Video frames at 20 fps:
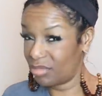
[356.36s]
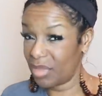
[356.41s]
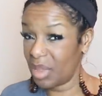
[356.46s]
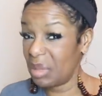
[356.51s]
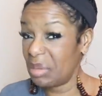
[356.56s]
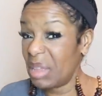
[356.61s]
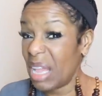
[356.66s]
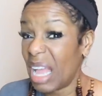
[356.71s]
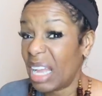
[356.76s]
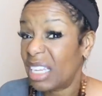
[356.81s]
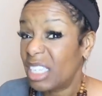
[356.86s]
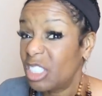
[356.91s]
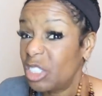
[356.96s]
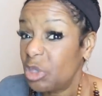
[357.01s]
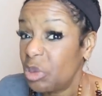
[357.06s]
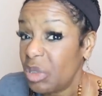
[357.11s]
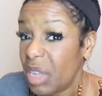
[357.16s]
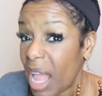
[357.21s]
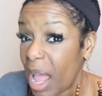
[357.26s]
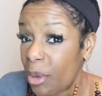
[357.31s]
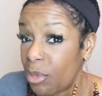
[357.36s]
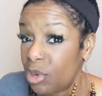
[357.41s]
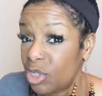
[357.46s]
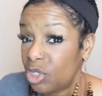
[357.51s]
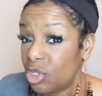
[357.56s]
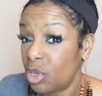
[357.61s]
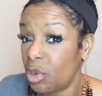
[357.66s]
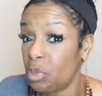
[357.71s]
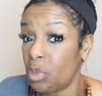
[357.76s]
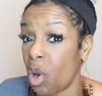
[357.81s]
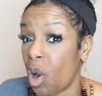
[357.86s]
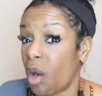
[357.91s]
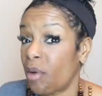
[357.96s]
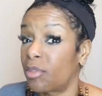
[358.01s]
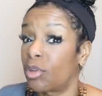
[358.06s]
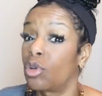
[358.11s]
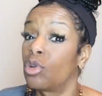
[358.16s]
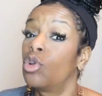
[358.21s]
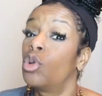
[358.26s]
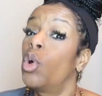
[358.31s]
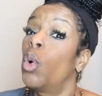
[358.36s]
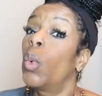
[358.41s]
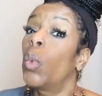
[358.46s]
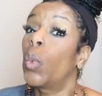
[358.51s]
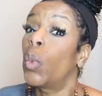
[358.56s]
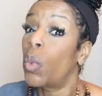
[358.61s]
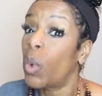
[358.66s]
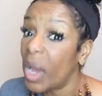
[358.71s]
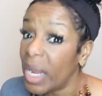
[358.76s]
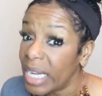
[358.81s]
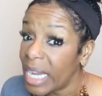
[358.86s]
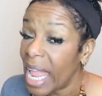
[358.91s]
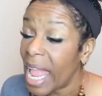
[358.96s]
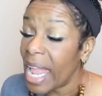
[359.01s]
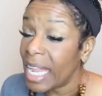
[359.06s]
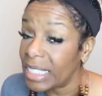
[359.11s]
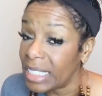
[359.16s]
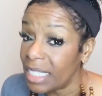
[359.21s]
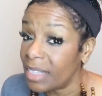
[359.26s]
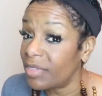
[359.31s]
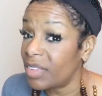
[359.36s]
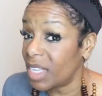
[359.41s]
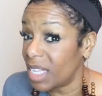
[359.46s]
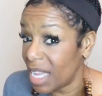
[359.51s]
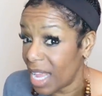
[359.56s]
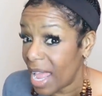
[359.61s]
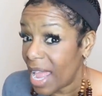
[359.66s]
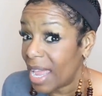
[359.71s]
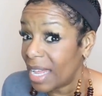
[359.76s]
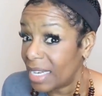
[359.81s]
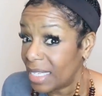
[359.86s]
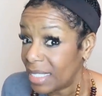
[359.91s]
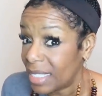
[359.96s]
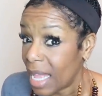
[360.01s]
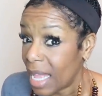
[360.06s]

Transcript: Maybe I could do that one tomorrow. One activity at a